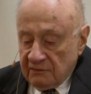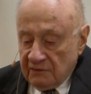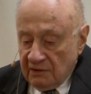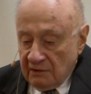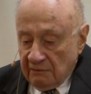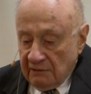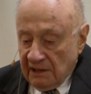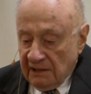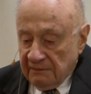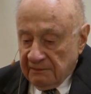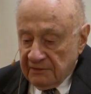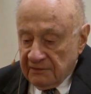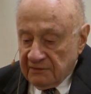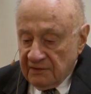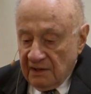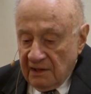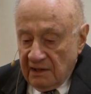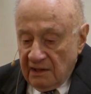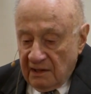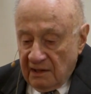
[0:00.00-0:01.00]
Cedar Rapids,
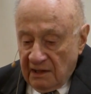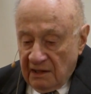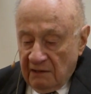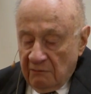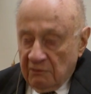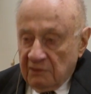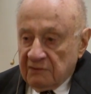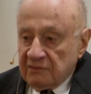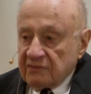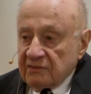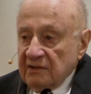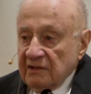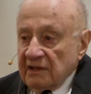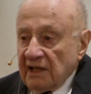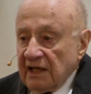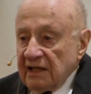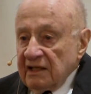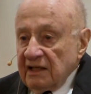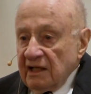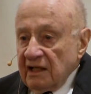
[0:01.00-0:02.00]
and he was
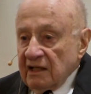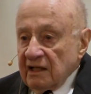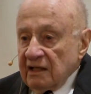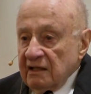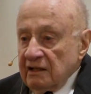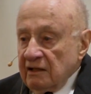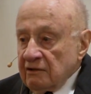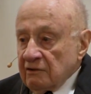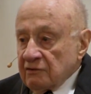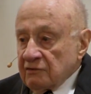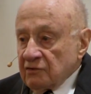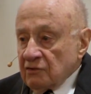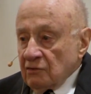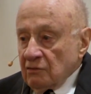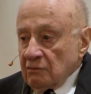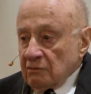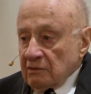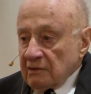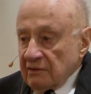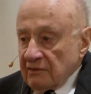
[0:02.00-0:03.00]
99 years
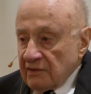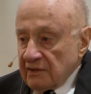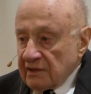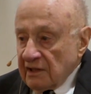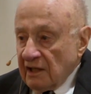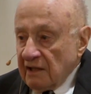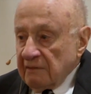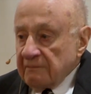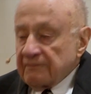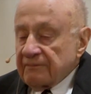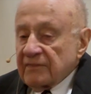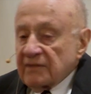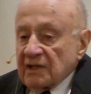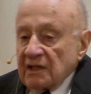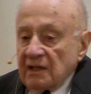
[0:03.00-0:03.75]
old at the time.